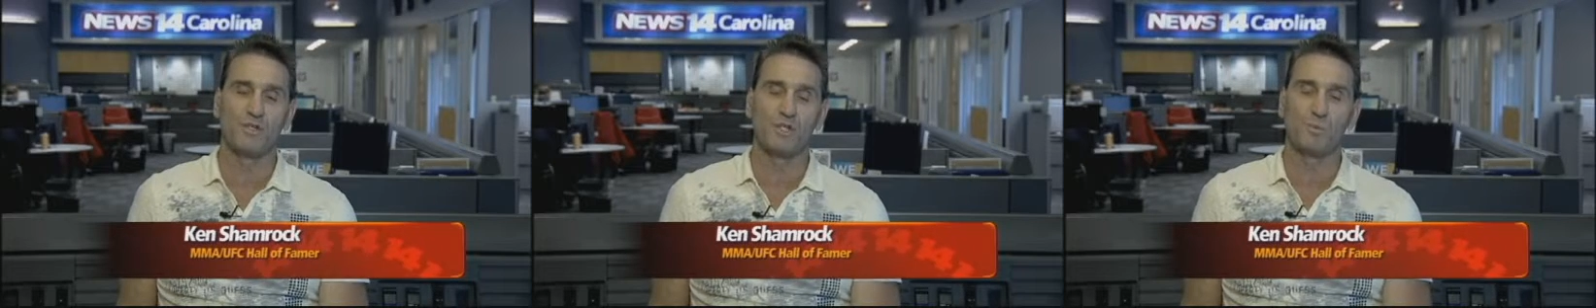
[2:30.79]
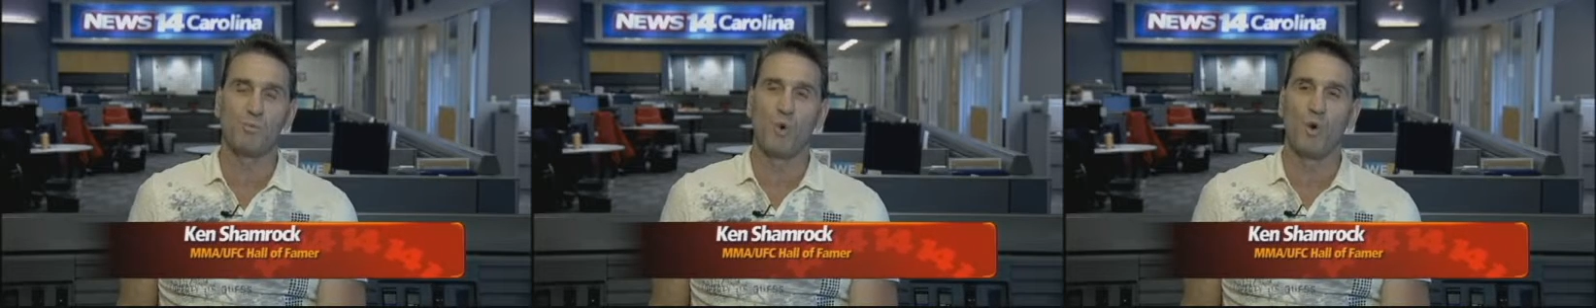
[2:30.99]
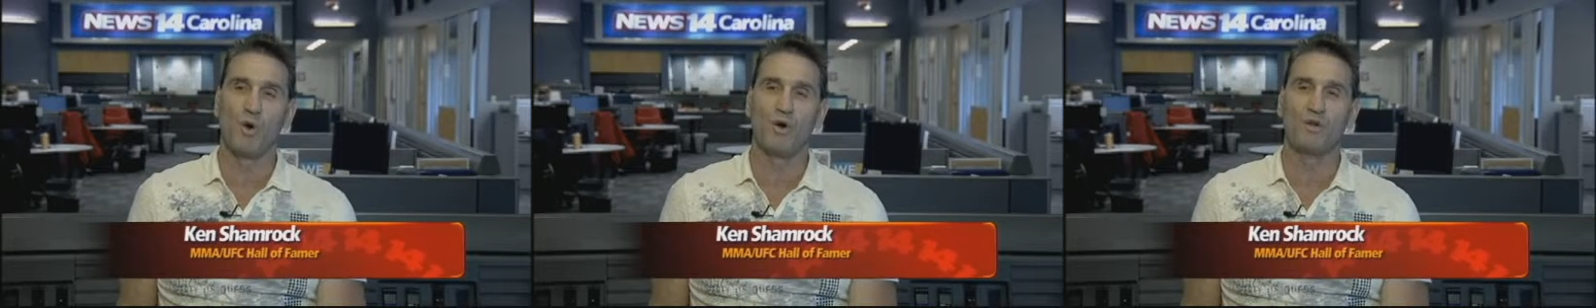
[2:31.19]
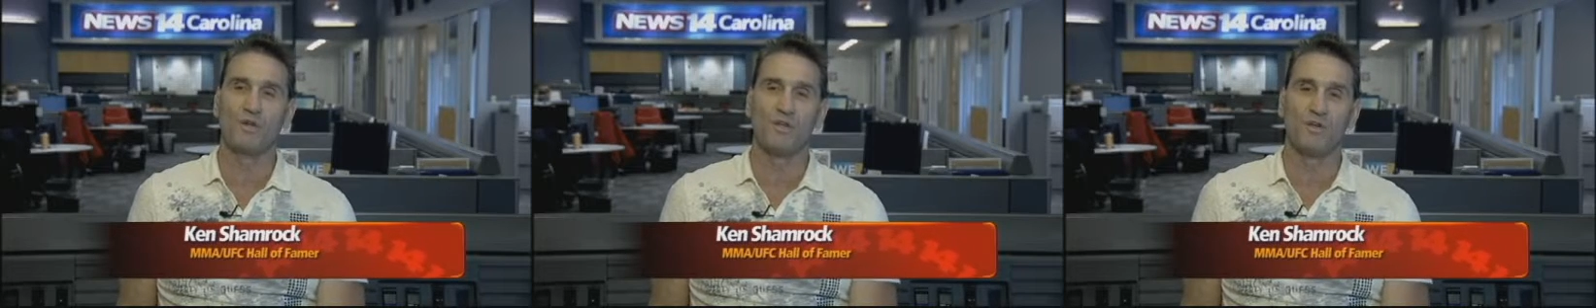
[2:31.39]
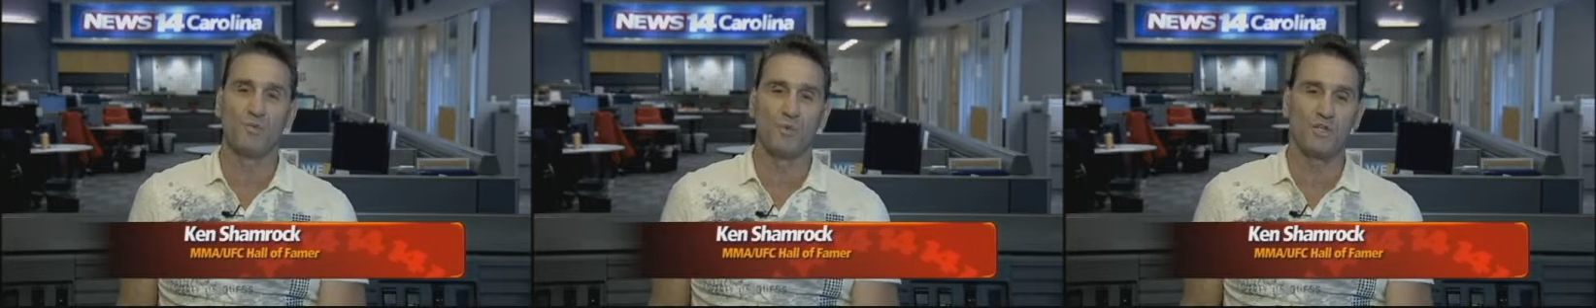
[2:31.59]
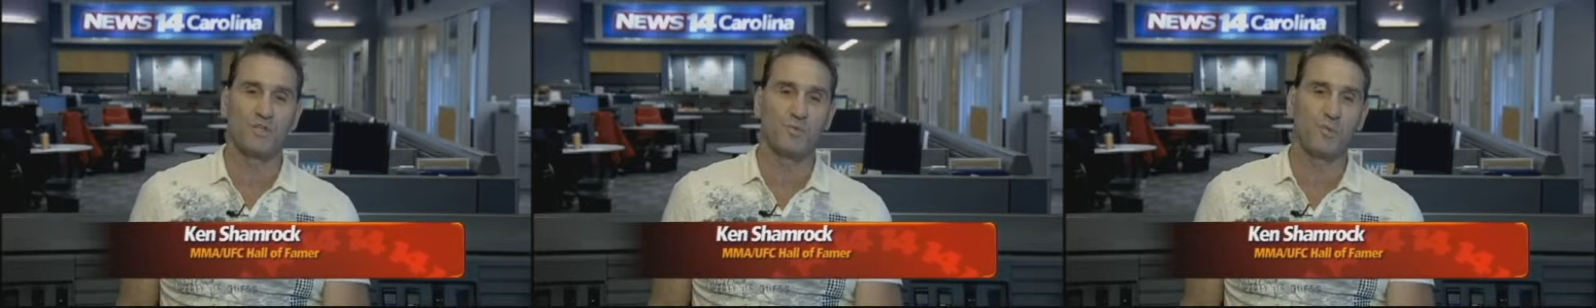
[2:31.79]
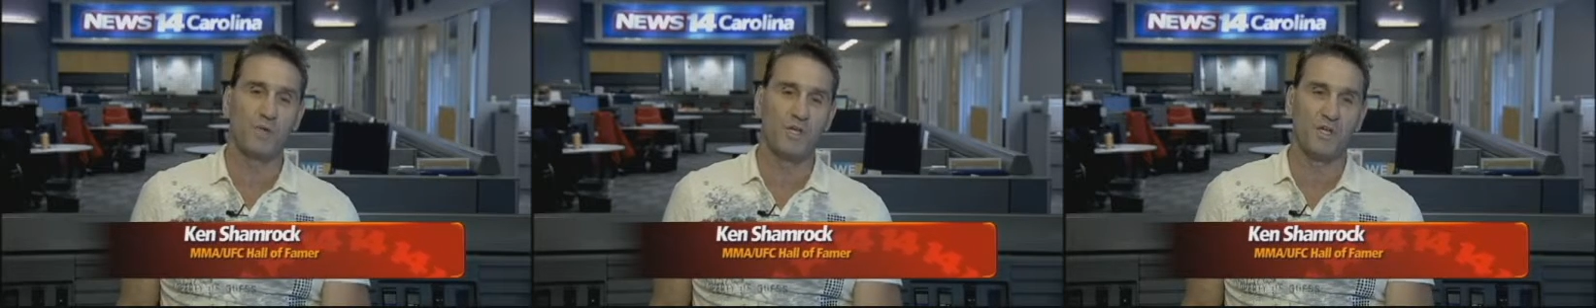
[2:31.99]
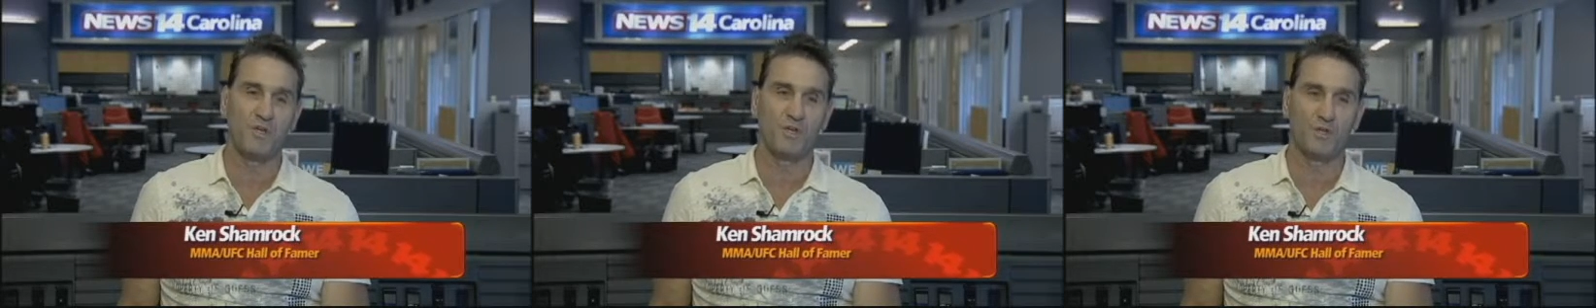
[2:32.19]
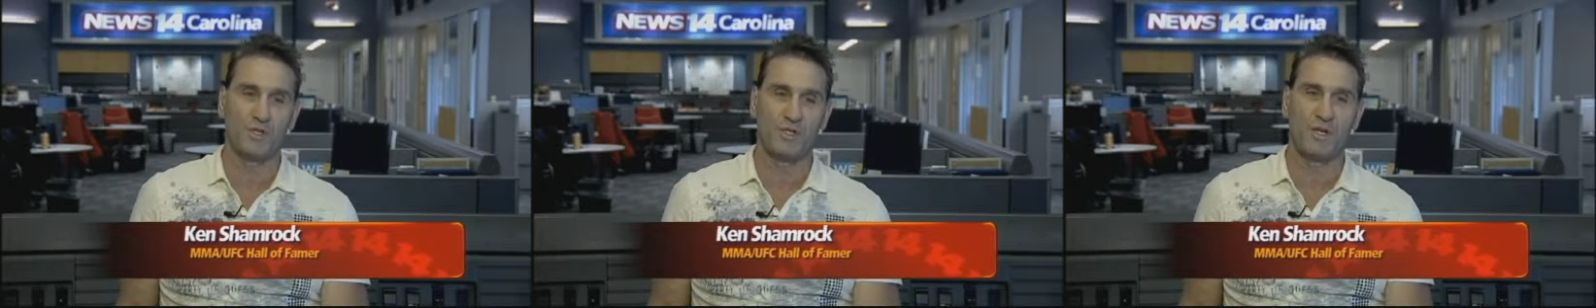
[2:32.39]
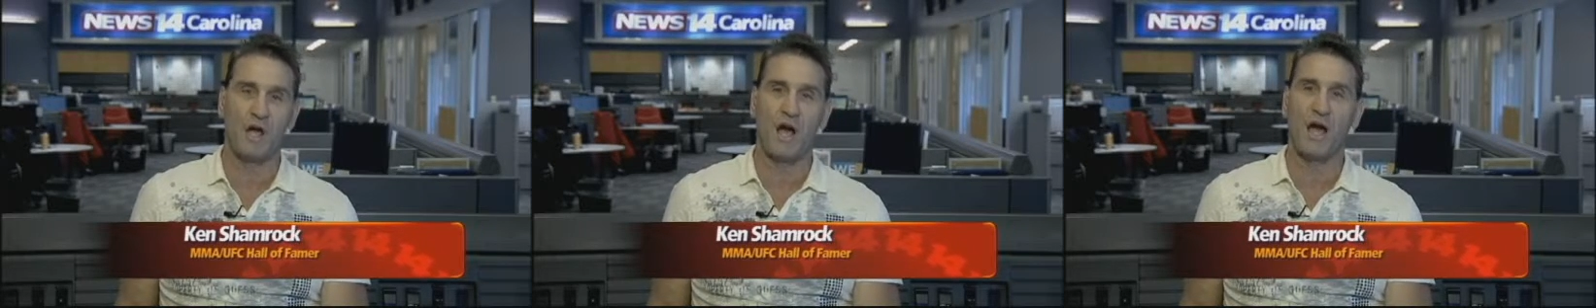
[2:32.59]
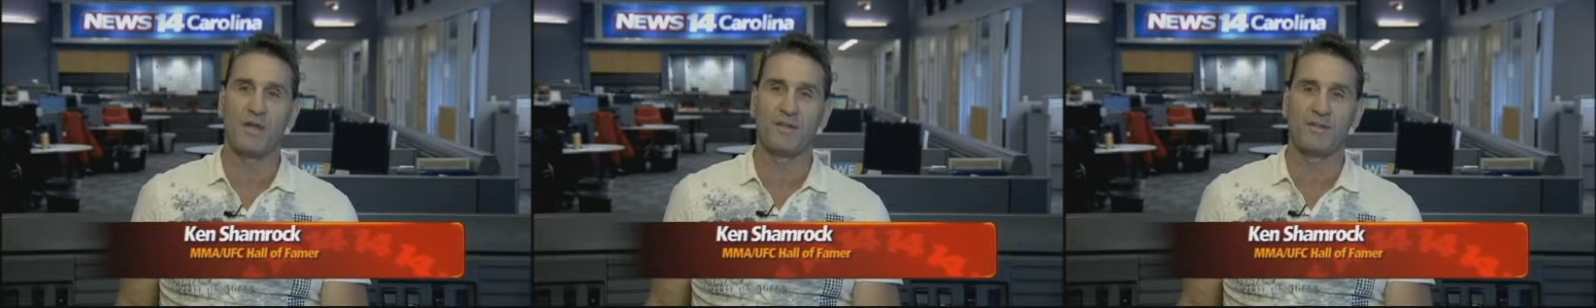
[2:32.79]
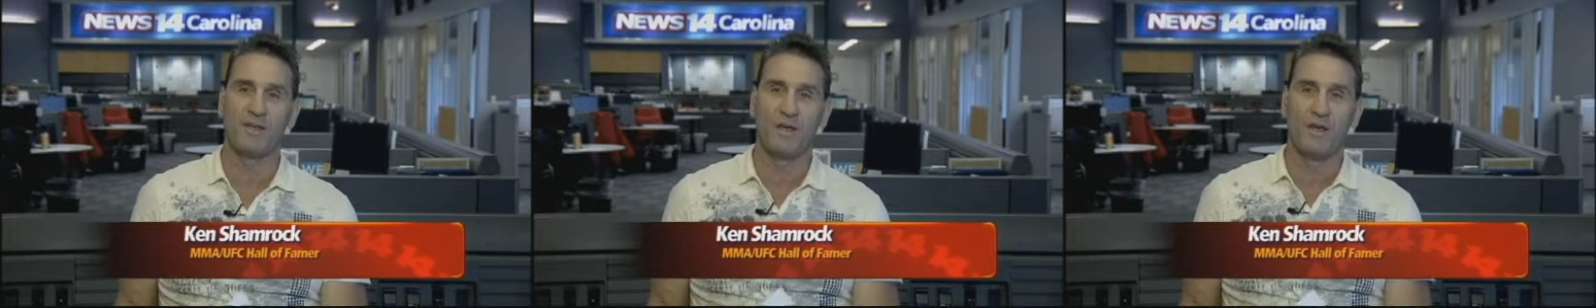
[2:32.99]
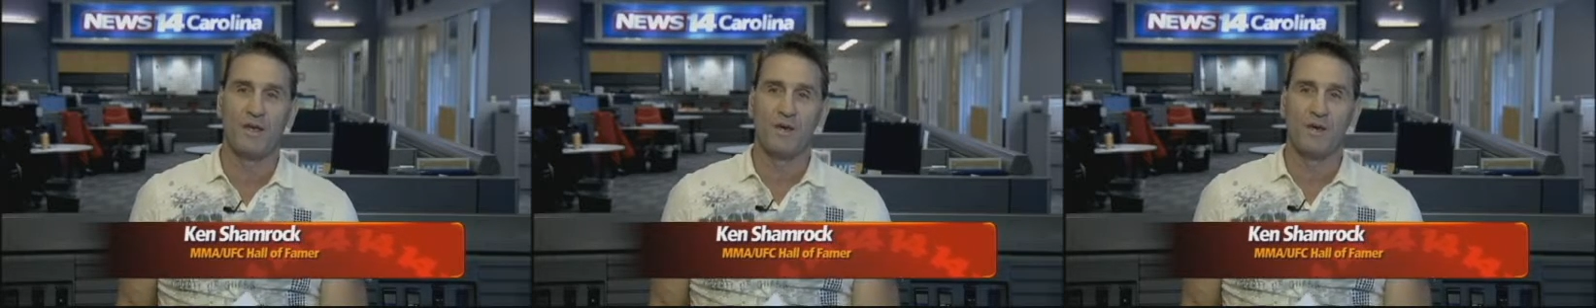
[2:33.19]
the sport in which we could not